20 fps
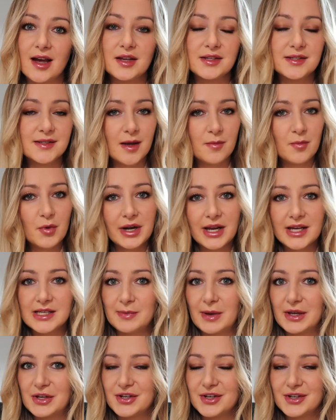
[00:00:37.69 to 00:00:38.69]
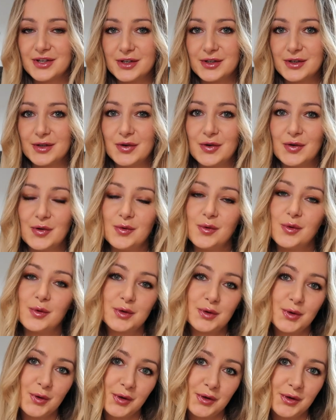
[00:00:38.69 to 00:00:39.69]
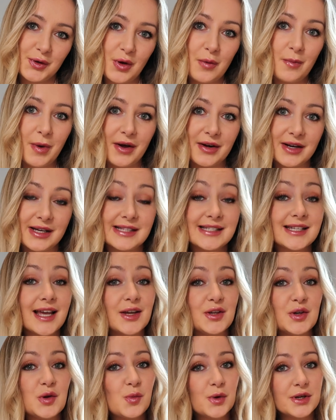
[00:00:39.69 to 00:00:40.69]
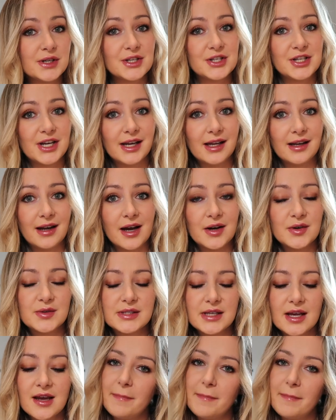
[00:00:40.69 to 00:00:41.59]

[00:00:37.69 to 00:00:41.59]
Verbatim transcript: someone has mentioned it to you or talked to you about it and you want to check it out,